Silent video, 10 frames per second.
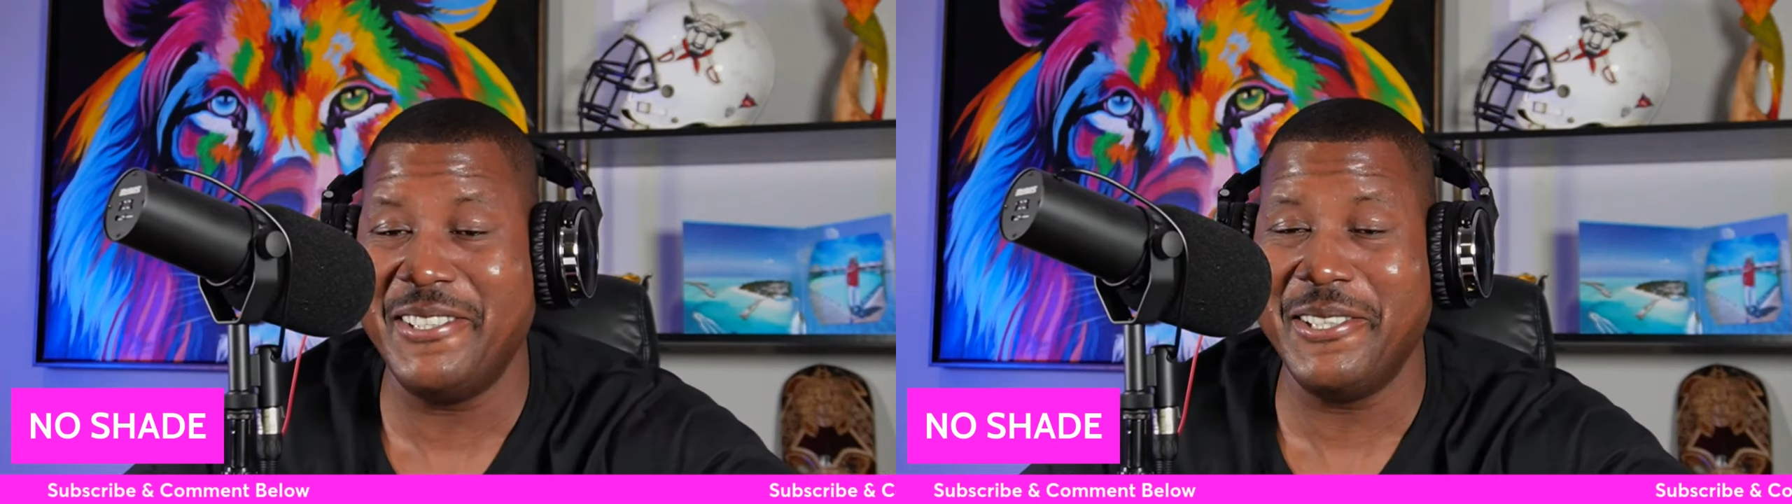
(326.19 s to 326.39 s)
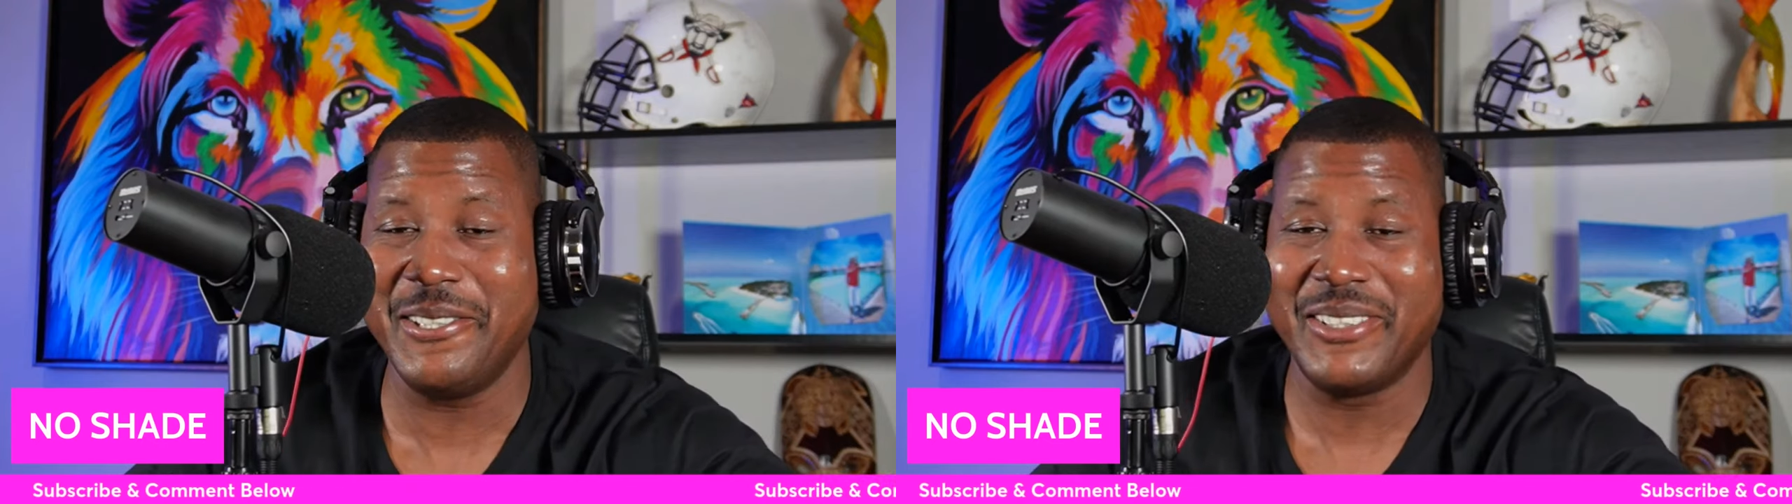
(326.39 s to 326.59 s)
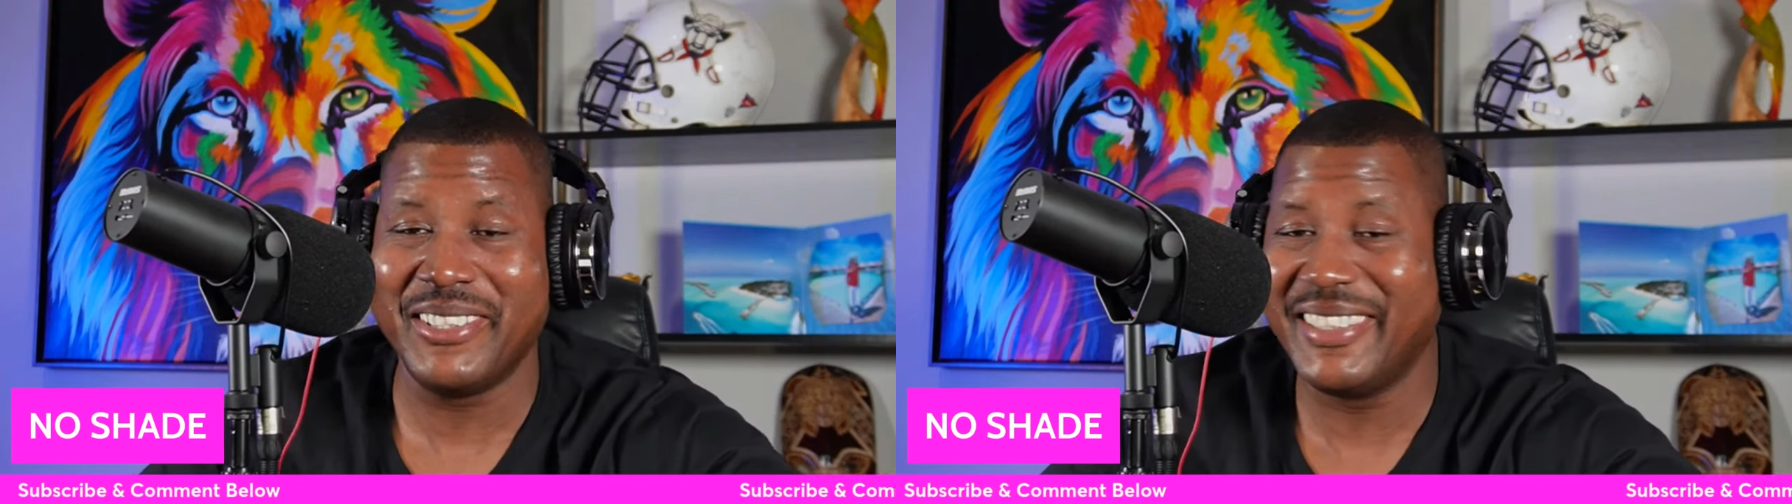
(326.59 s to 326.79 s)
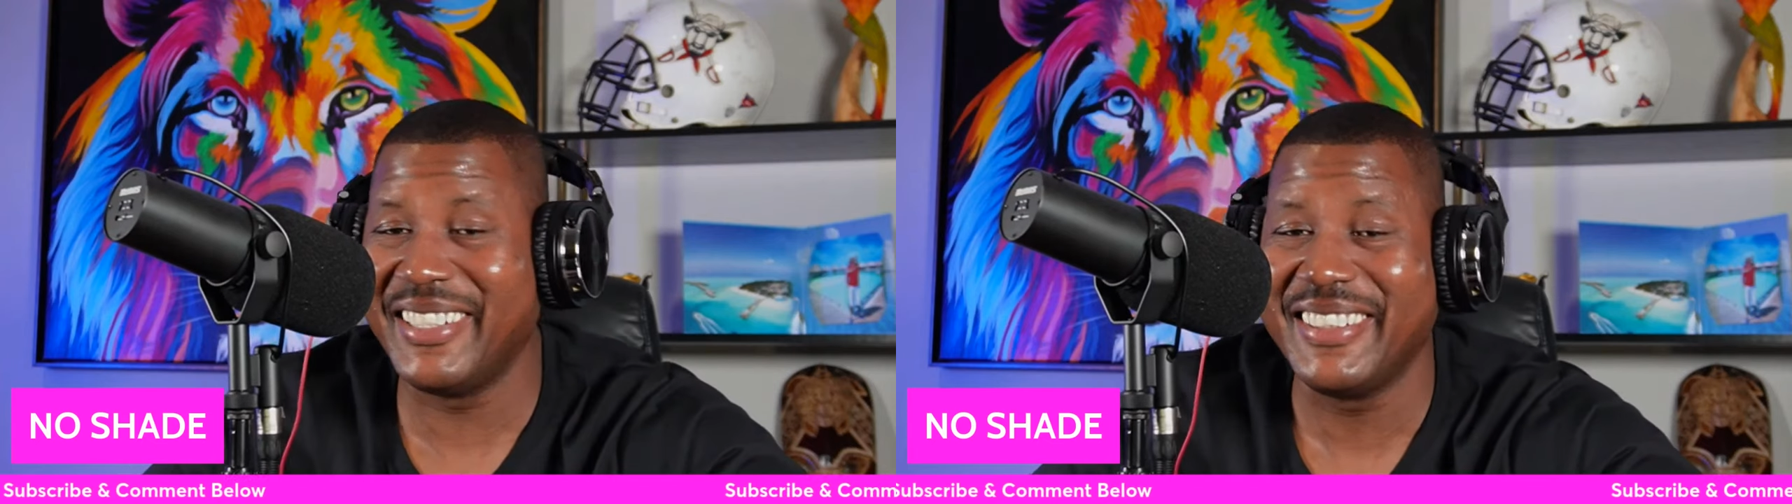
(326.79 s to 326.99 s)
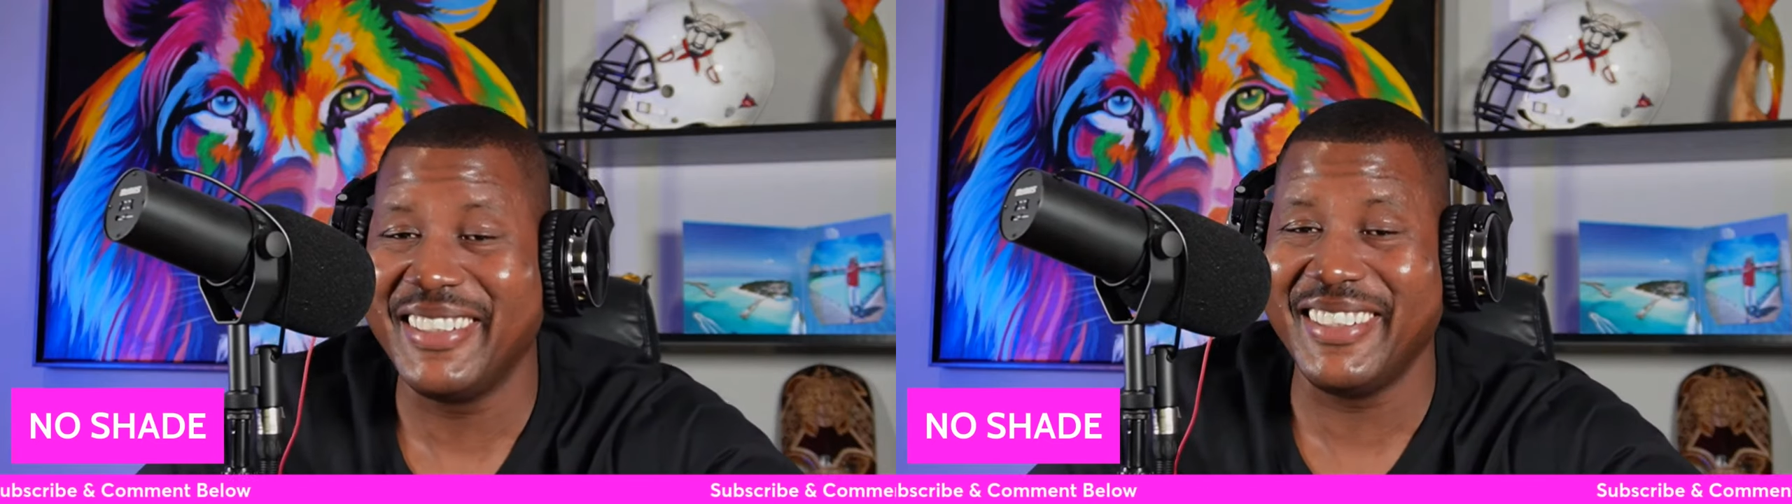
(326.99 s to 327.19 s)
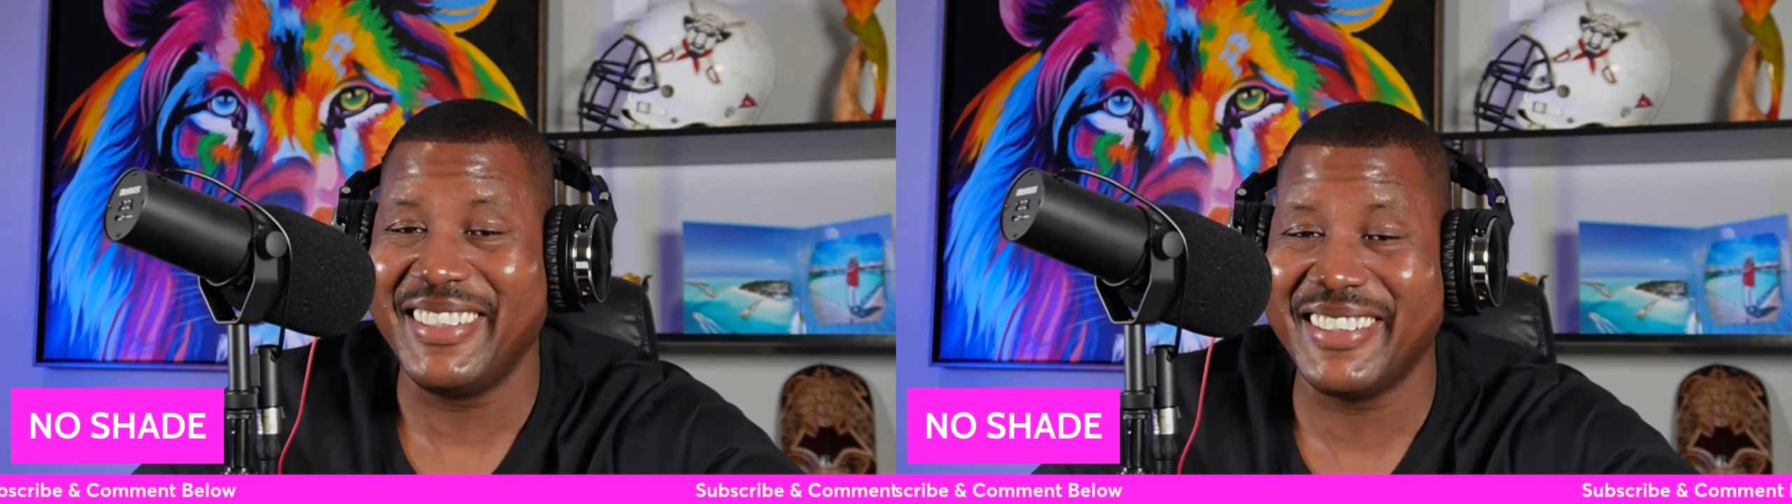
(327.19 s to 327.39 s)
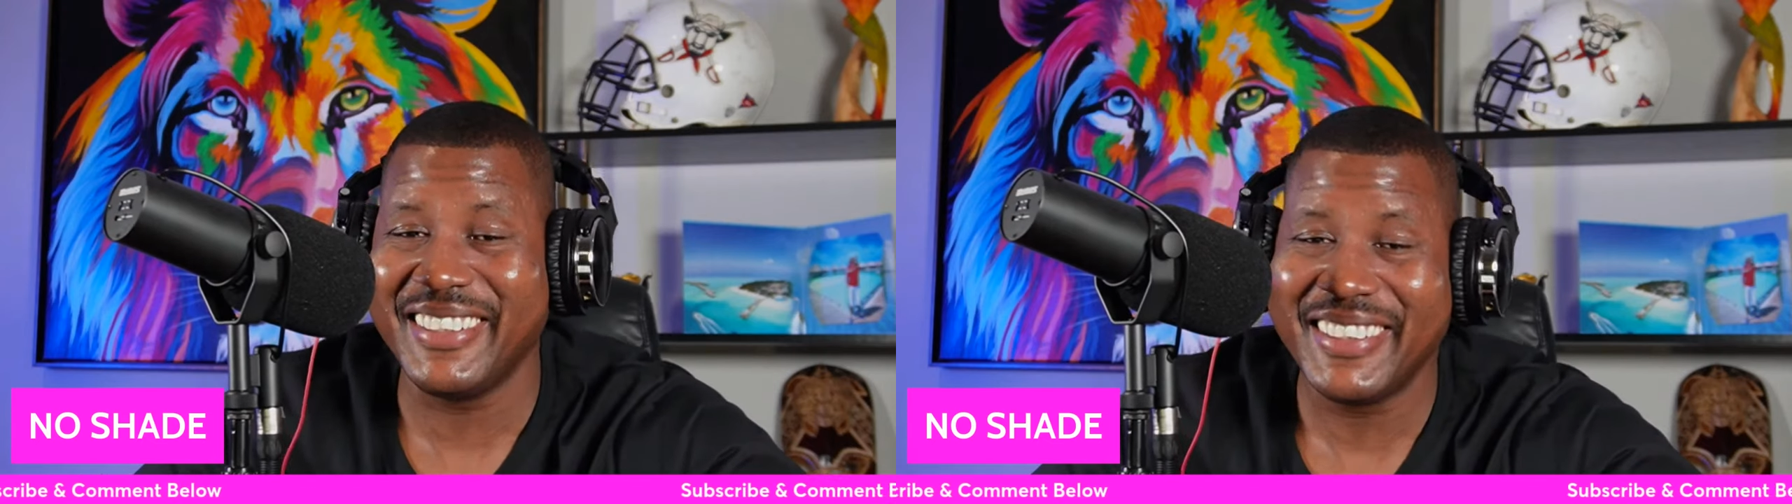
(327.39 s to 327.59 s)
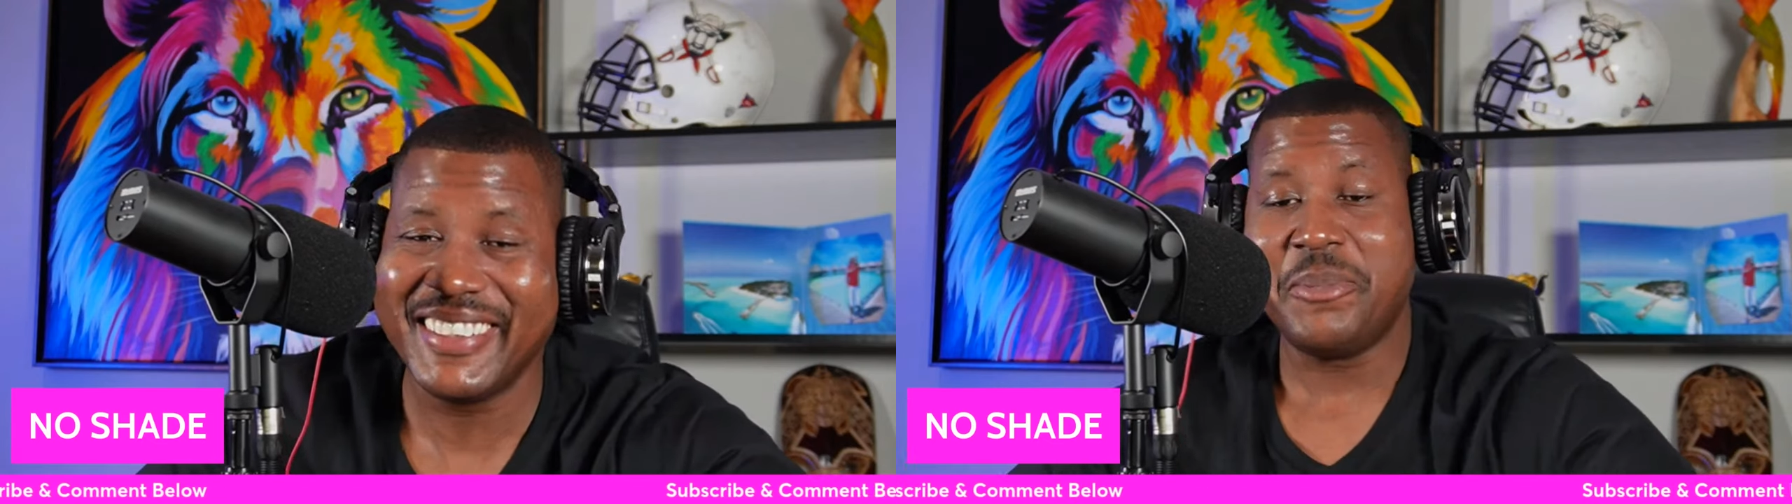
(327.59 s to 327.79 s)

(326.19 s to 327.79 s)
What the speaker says: know. This